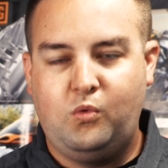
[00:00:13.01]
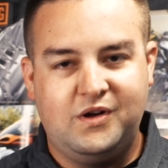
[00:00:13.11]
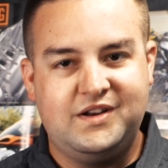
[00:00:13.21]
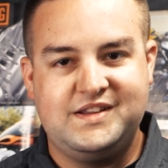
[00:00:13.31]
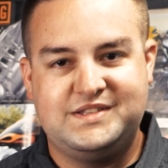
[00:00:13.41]

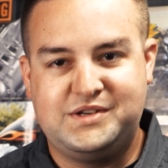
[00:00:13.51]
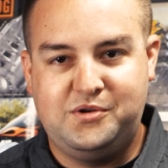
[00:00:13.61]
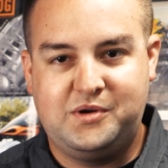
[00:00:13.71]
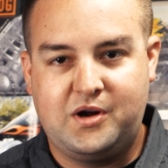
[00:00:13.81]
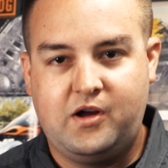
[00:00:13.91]
What is
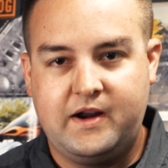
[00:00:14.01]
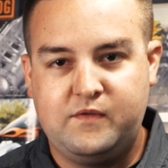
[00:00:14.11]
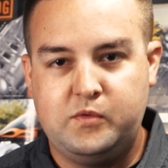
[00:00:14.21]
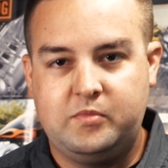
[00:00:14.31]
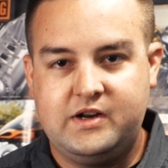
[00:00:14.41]
going on,
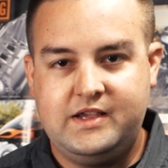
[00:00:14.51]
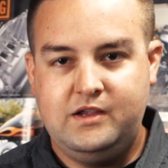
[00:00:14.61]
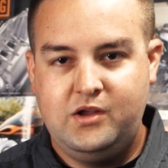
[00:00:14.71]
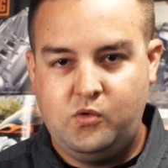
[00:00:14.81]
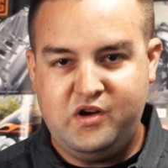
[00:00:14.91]
everybody?
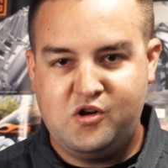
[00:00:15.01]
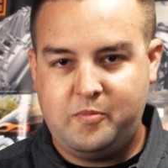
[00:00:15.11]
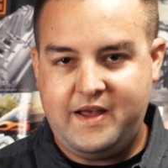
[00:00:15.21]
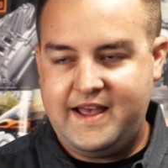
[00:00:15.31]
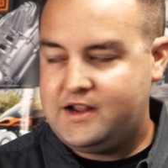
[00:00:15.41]
We are
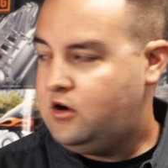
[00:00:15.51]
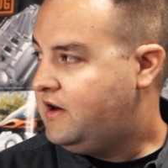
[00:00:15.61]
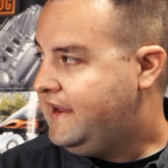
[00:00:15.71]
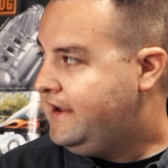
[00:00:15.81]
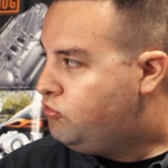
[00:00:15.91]
back
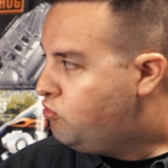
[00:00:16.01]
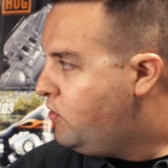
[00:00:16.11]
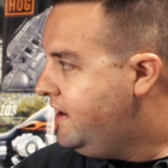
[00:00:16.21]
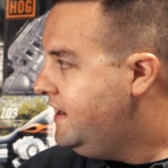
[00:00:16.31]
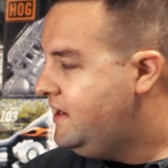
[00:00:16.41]
on a
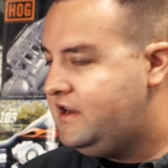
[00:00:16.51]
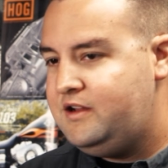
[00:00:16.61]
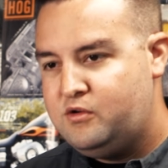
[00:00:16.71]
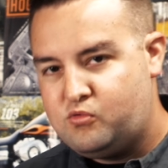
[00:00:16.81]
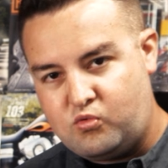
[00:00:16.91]

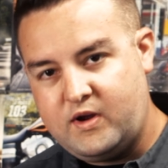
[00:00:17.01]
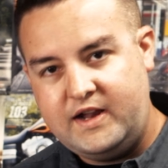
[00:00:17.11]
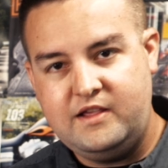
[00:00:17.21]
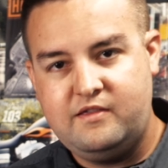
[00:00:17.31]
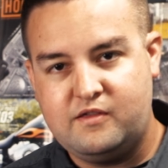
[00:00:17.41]

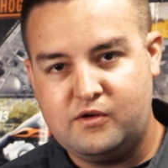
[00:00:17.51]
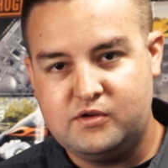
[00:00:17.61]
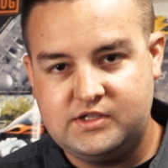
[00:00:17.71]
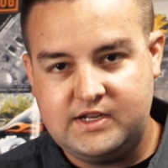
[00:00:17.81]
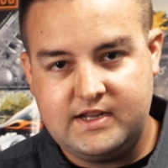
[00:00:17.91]
rainy
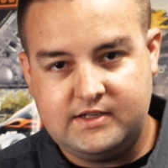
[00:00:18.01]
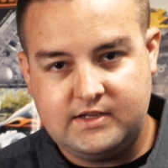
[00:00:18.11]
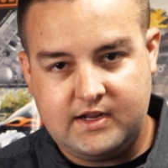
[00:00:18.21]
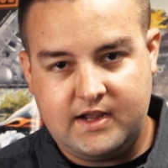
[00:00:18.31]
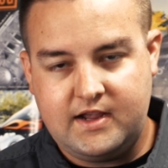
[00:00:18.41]
Thursday
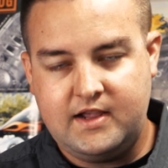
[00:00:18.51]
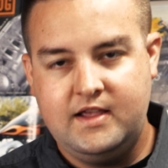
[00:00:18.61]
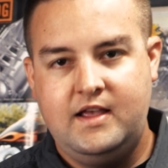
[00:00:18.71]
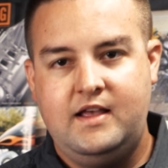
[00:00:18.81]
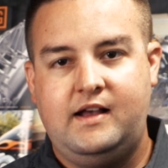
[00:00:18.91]
today.
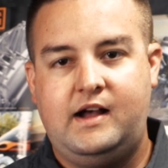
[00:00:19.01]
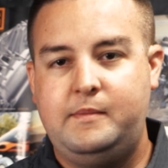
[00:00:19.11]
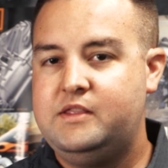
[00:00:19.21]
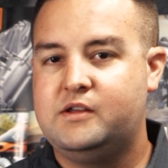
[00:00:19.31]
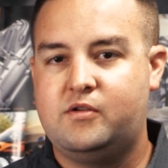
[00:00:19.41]
I'm
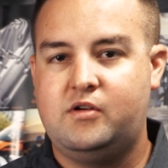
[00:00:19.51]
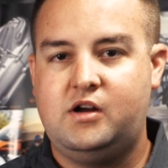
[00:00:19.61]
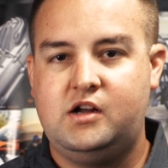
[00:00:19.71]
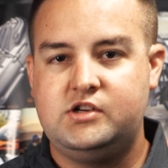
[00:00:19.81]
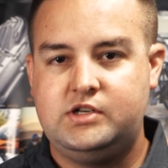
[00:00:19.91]
in the
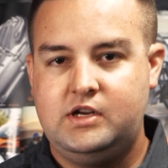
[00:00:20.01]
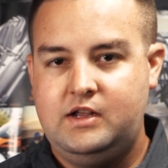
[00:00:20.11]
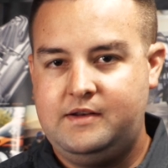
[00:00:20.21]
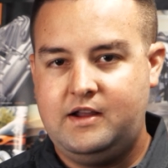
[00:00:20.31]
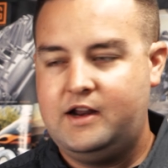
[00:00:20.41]
garage,
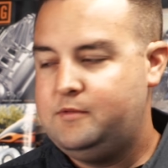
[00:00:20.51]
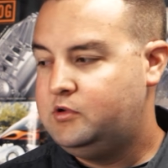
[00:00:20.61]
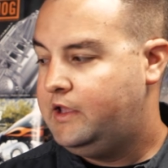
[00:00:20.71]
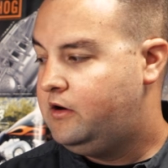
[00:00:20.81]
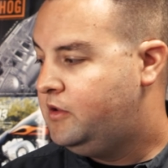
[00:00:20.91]
not able
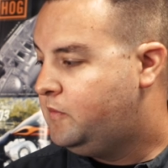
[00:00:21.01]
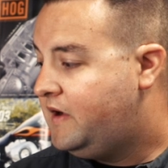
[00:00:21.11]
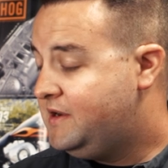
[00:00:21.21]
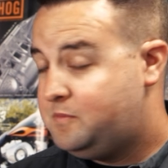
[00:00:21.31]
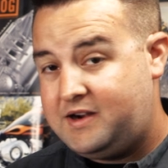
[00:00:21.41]
to get on the
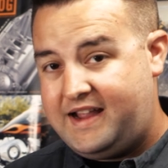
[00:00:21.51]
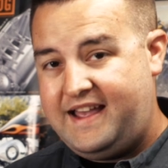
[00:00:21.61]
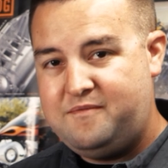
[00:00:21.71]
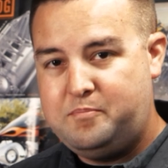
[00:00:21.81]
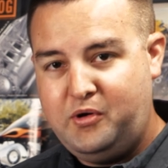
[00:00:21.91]
bike, but I
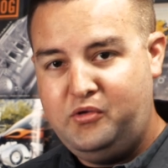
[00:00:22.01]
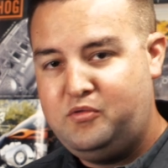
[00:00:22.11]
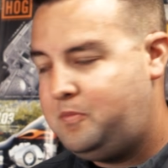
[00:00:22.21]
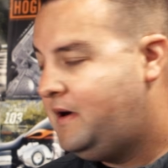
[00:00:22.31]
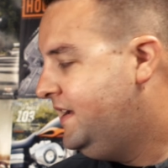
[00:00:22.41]
have
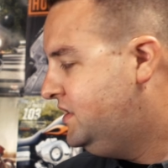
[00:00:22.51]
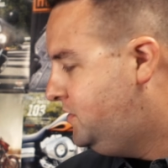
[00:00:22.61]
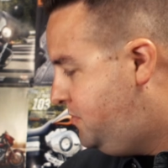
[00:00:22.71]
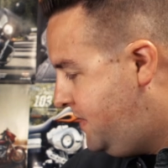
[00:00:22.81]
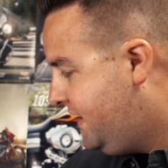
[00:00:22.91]
both bikes
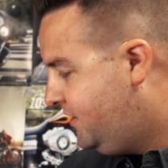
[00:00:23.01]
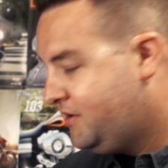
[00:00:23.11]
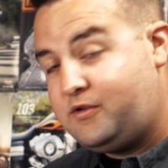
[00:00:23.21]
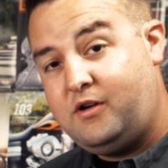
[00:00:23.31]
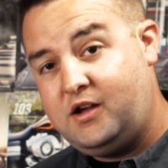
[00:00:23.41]
back in the
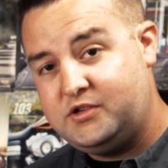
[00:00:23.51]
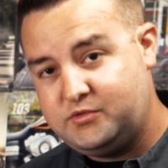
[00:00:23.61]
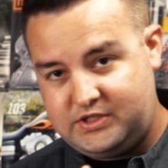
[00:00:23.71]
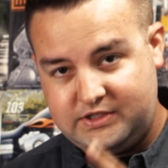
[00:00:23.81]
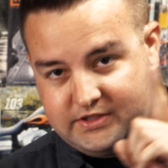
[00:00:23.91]
garage,
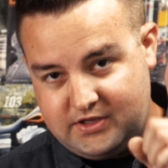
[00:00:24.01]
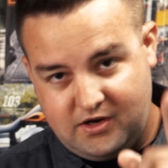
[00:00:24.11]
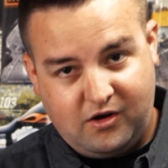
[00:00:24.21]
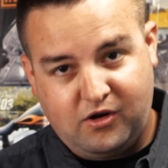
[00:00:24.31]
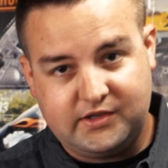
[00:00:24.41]
which is
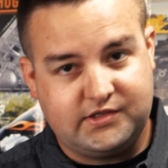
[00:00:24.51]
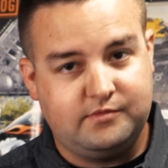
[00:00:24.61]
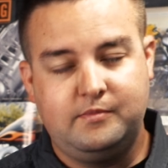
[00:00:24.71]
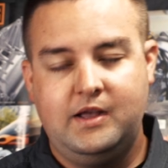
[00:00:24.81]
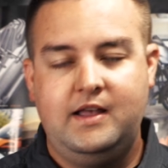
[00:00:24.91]

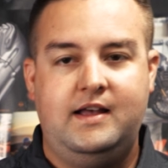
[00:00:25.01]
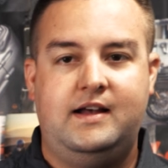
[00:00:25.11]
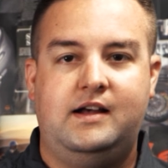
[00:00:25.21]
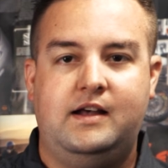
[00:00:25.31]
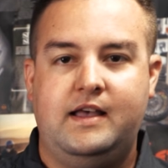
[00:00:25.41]
awesome.
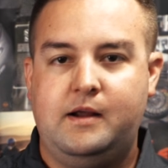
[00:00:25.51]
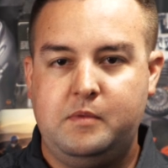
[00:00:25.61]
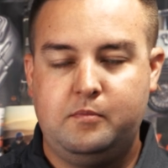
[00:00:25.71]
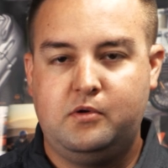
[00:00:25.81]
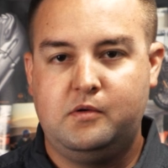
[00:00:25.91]
And I've
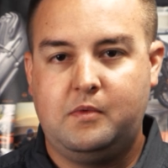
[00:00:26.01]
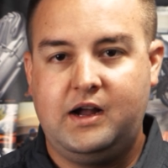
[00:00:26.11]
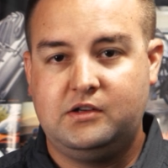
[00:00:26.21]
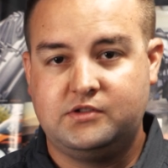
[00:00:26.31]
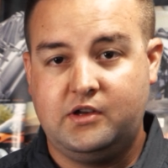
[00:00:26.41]
been putting
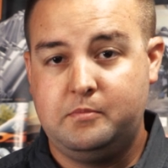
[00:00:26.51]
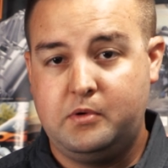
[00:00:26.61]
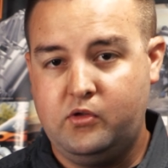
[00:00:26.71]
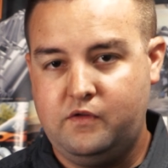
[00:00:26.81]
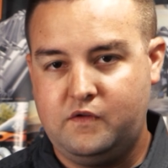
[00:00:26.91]
miles on
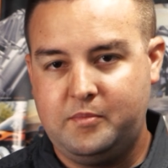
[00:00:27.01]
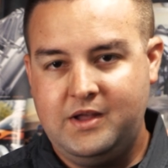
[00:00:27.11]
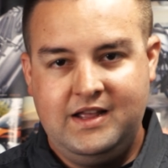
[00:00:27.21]
both of them.